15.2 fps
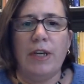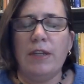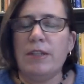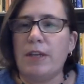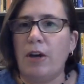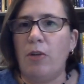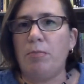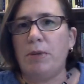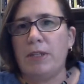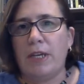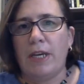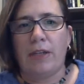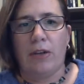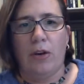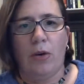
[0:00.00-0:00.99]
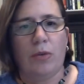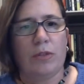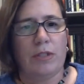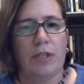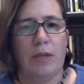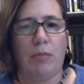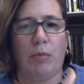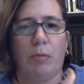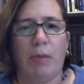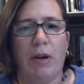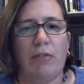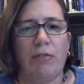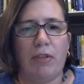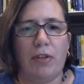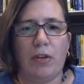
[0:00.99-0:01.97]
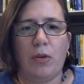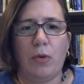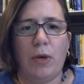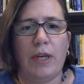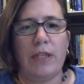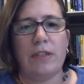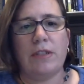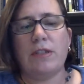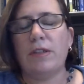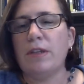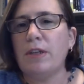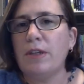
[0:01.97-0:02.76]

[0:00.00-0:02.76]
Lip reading: to help you take notes and prepare for the quiz.